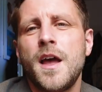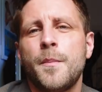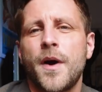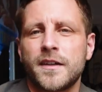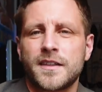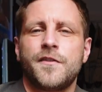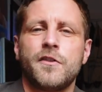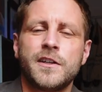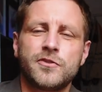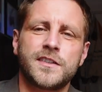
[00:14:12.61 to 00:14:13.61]
But if you're
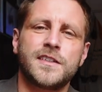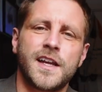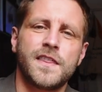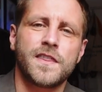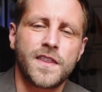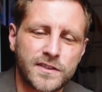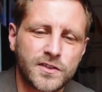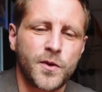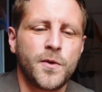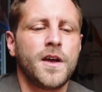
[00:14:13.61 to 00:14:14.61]
interested in this
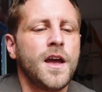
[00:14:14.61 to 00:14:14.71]
suit,